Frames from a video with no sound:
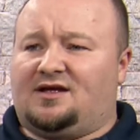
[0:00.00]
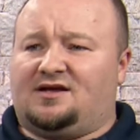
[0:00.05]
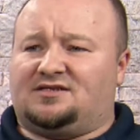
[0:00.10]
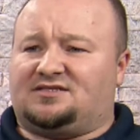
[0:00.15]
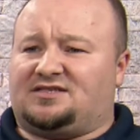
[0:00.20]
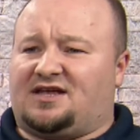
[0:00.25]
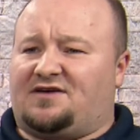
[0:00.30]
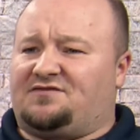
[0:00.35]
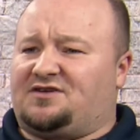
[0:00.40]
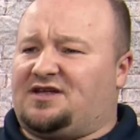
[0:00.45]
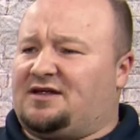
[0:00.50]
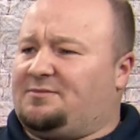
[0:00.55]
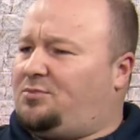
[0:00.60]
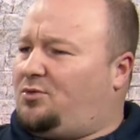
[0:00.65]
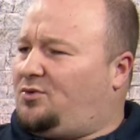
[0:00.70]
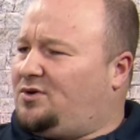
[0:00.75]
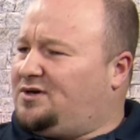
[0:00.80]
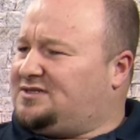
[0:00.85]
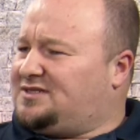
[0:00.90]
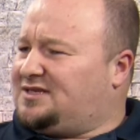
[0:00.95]
17
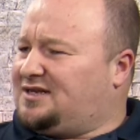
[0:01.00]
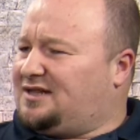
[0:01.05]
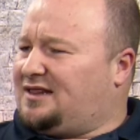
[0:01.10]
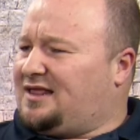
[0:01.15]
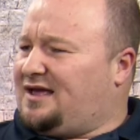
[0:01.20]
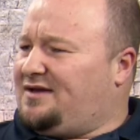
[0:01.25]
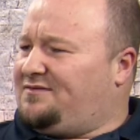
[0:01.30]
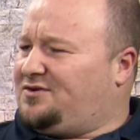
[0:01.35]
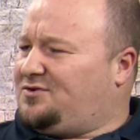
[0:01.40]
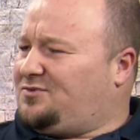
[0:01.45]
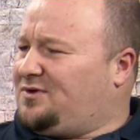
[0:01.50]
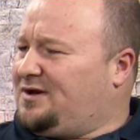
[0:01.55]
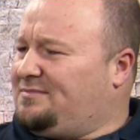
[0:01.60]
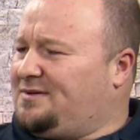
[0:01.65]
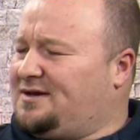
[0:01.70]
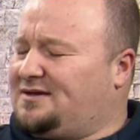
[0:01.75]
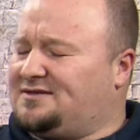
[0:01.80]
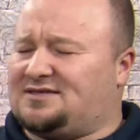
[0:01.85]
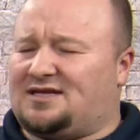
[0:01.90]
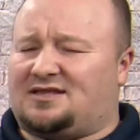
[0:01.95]
points and 11
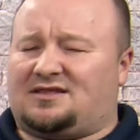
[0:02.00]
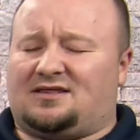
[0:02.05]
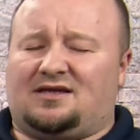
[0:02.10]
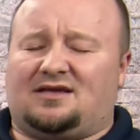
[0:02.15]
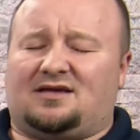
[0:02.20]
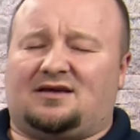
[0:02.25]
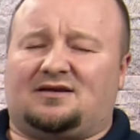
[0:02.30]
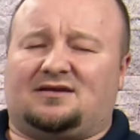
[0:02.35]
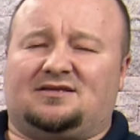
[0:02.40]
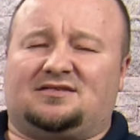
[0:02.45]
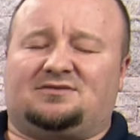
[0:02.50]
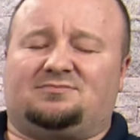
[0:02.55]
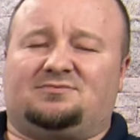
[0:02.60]
rebounds, I think, against